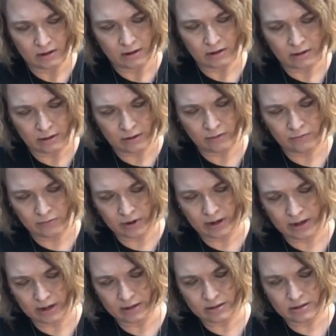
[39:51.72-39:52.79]
All
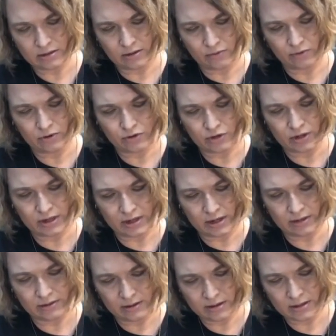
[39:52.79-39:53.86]
right, so we're just
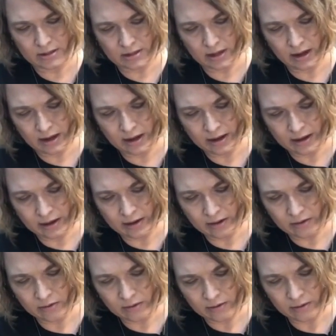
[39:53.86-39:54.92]
getting this guy
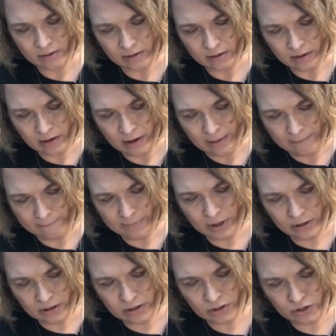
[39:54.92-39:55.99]

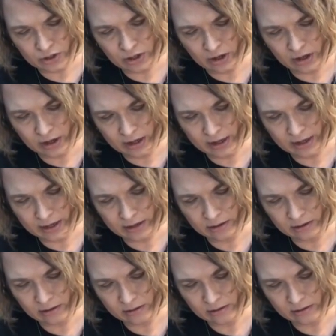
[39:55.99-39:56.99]
burnished on.